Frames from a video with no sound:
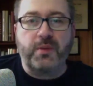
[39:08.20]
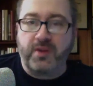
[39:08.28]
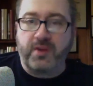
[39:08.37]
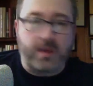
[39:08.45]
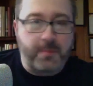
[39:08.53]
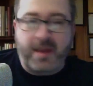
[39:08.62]

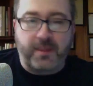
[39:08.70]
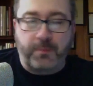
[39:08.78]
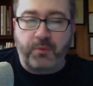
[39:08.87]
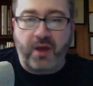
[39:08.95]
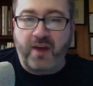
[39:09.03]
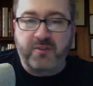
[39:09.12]
they're going to make the
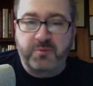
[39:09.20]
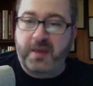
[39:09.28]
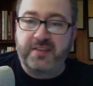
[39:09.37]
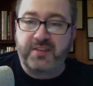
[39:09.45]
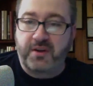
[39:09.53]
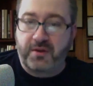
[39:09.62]
playoffs
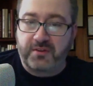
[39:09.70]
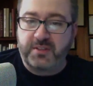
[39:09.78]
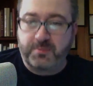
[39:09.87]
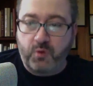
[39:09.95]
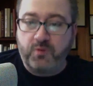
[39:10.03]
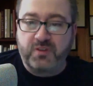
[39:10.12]
based on all
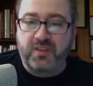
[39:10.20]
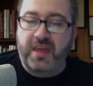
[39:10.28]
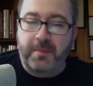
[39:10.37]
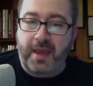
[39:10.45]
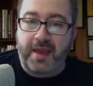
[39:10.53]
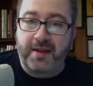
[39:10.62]
these moves that
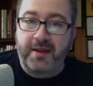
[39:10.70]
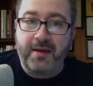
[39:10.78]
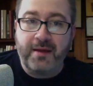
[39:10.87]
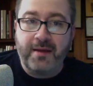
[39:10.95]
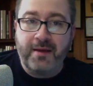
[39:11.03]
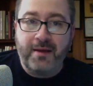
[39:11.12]
they made.
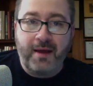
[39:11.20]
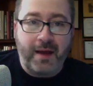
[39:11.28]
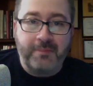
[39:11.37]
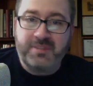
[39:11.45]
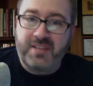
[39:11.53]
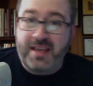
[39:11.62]

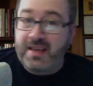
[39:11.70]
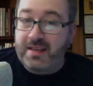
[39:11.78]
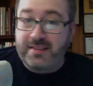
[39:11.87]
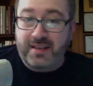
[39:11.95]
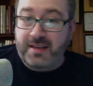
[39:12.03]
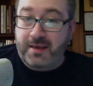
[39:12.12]
I'm saying
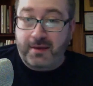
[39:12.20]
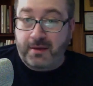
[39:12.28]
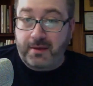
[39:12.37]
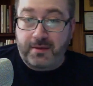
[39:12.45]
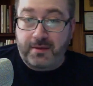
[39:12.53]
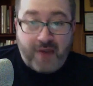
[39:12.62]
it's like
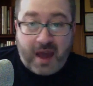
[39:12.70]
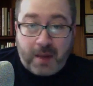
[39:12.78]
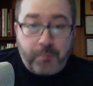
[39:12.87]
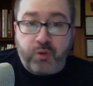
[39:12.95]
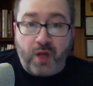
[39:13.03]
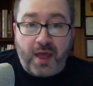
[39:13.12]
you got
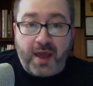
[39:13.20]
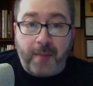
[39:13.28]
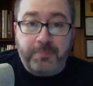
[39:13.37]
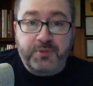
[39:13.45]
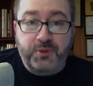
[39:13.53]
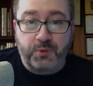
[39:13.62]
to play
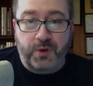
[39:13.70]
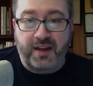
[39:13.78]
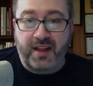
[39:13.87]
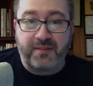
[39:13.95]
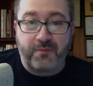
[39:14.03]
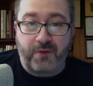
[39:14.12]
up to it.
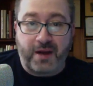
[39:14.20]
And right